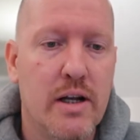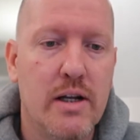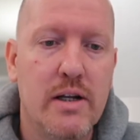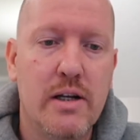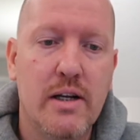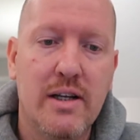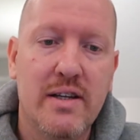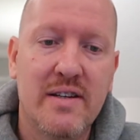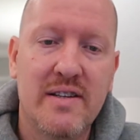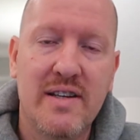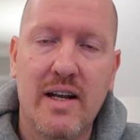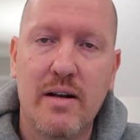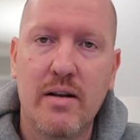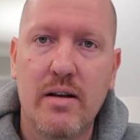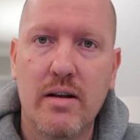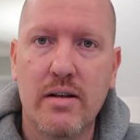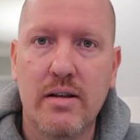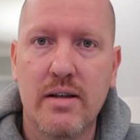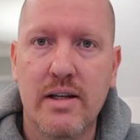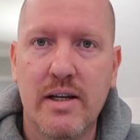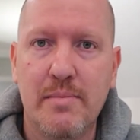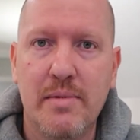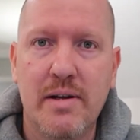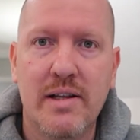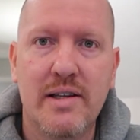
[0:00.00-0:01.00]
Then you can set
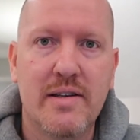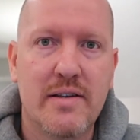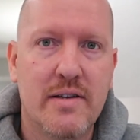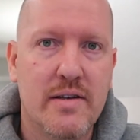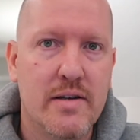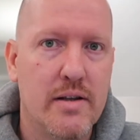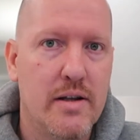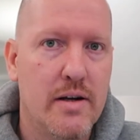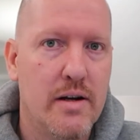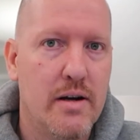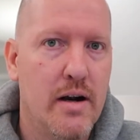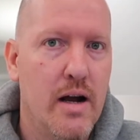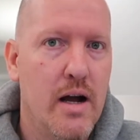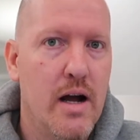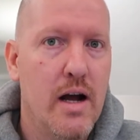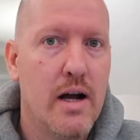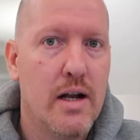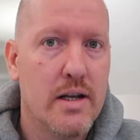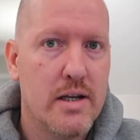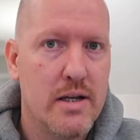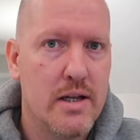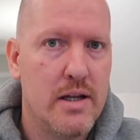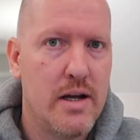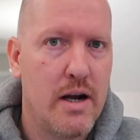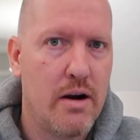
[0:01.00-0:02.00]
limits to
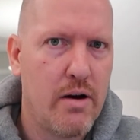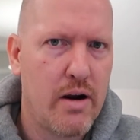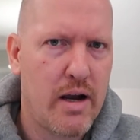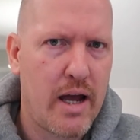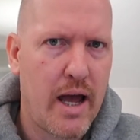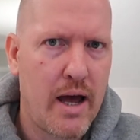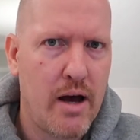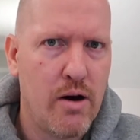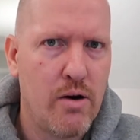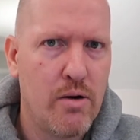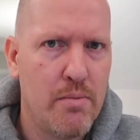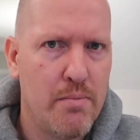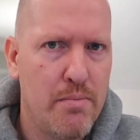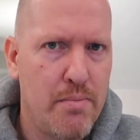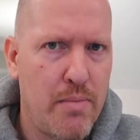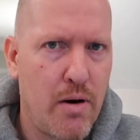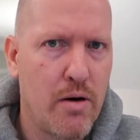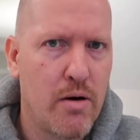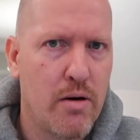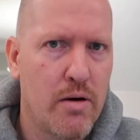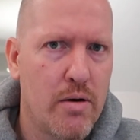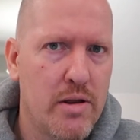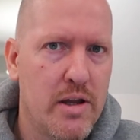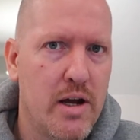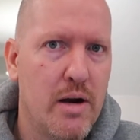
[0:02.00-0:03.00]
their account,
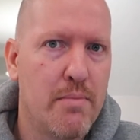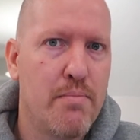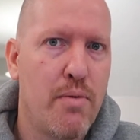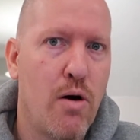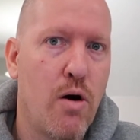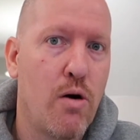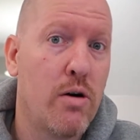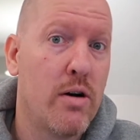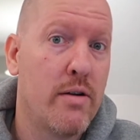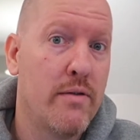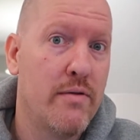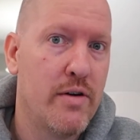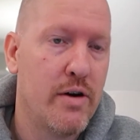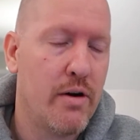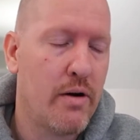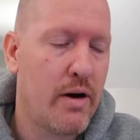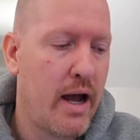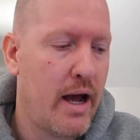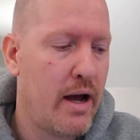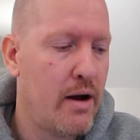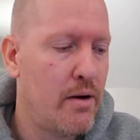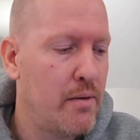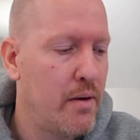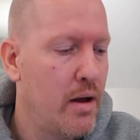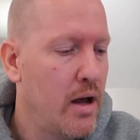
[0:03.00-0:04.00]
part of their
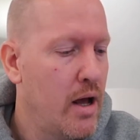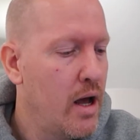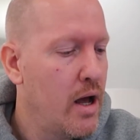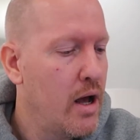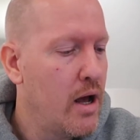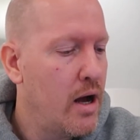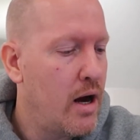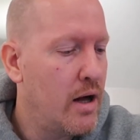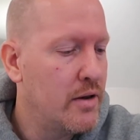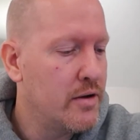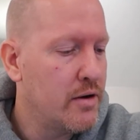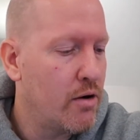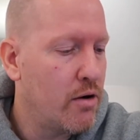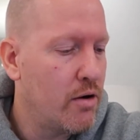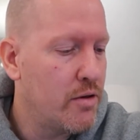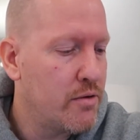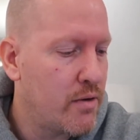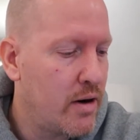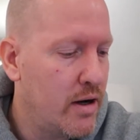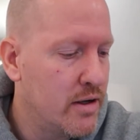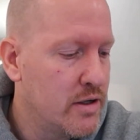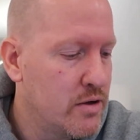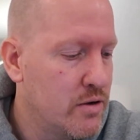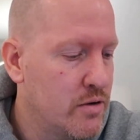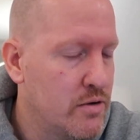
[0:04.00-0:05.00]
account on their
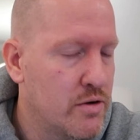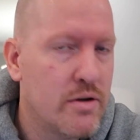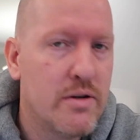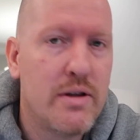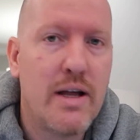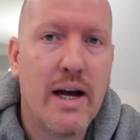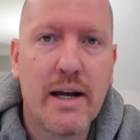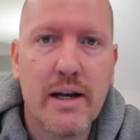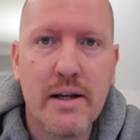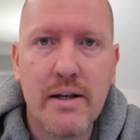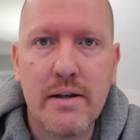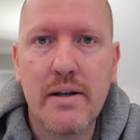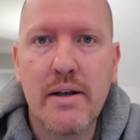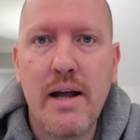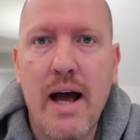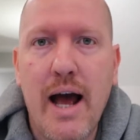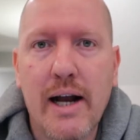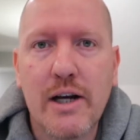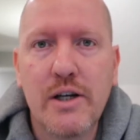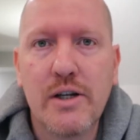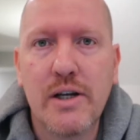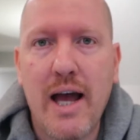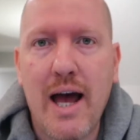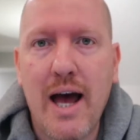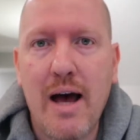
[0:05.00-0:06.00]
authorized user. That can
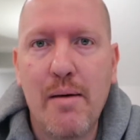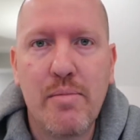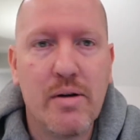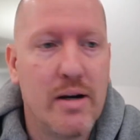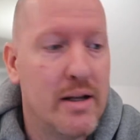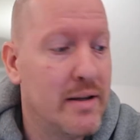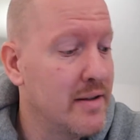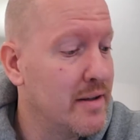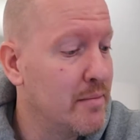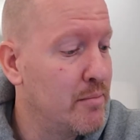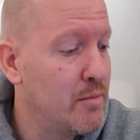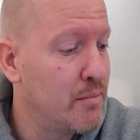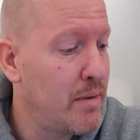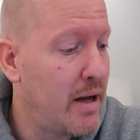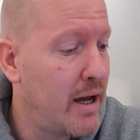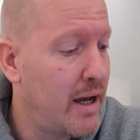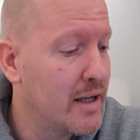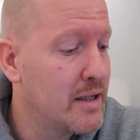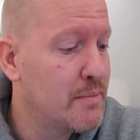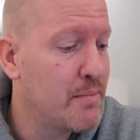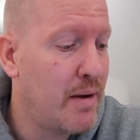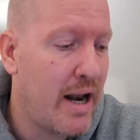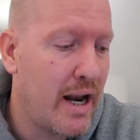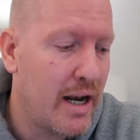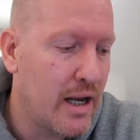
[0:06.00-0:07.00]
actually happen on some of the
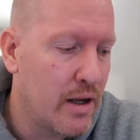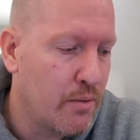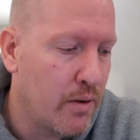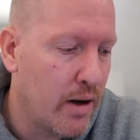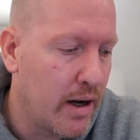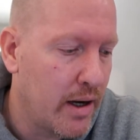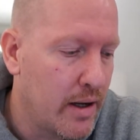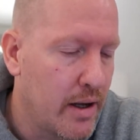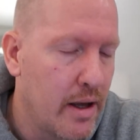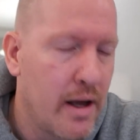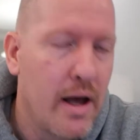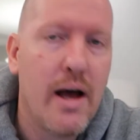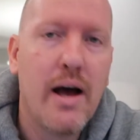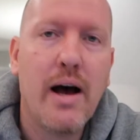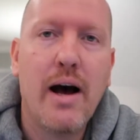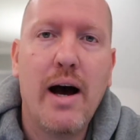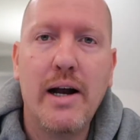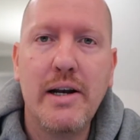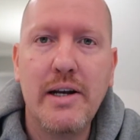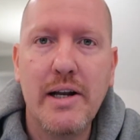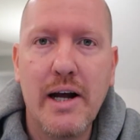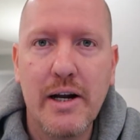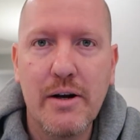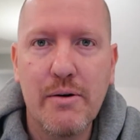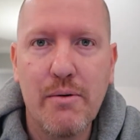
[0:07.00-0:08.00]
banks. But anyway, I
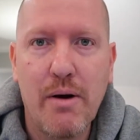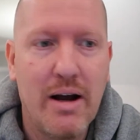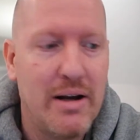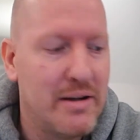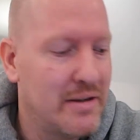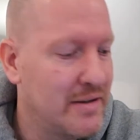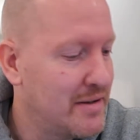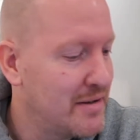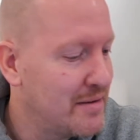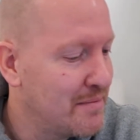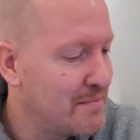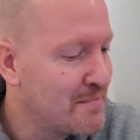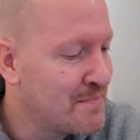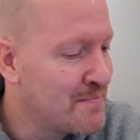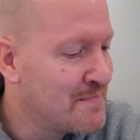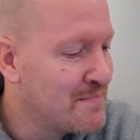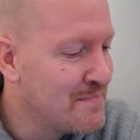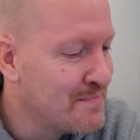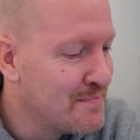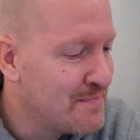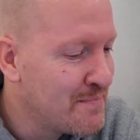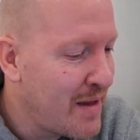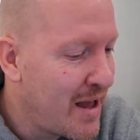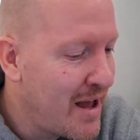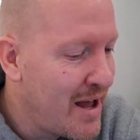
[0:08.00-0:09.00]
digress.
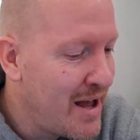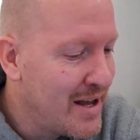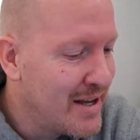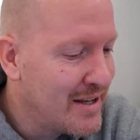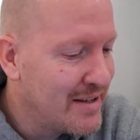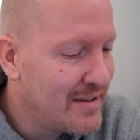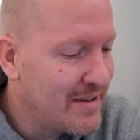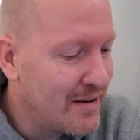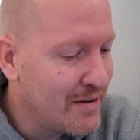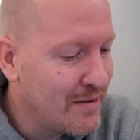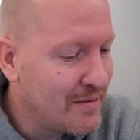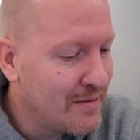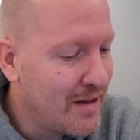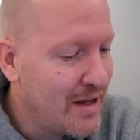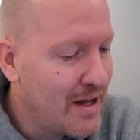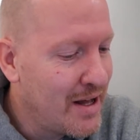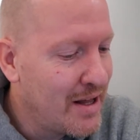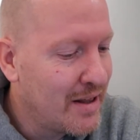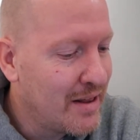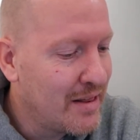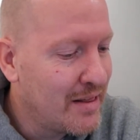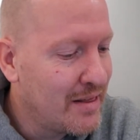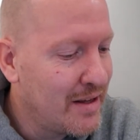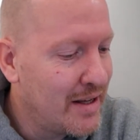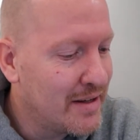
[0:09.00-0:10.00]
So
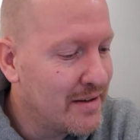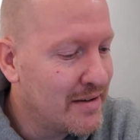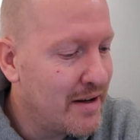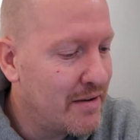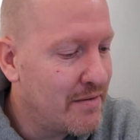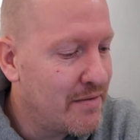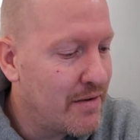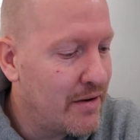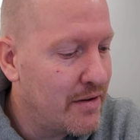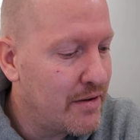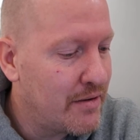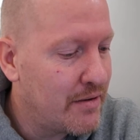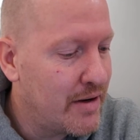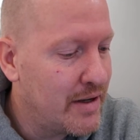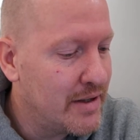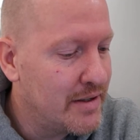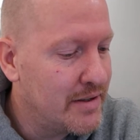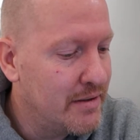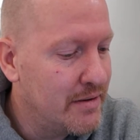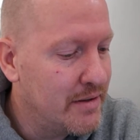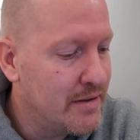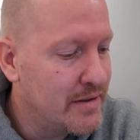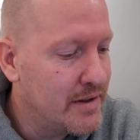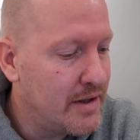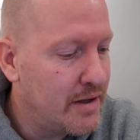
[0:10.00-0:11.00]
let's get further
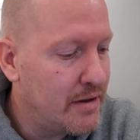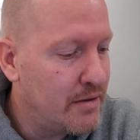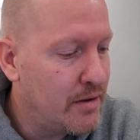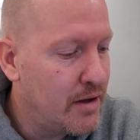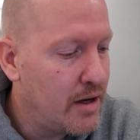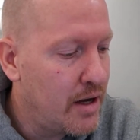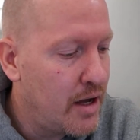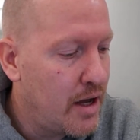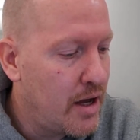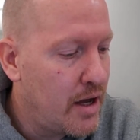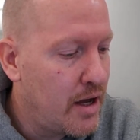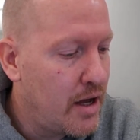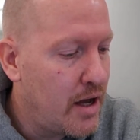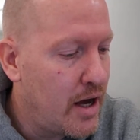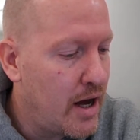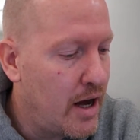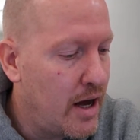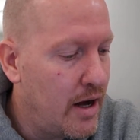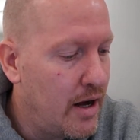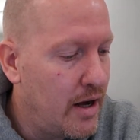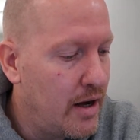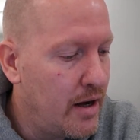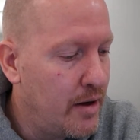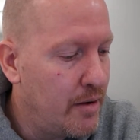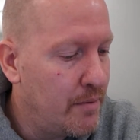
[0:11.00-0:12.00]
into it. So
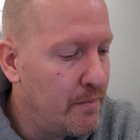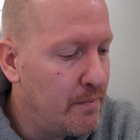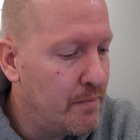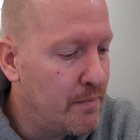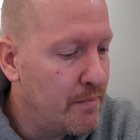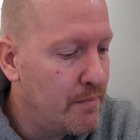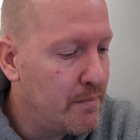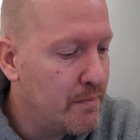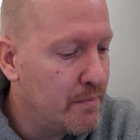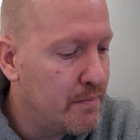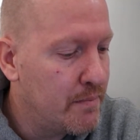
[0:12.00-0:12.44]
one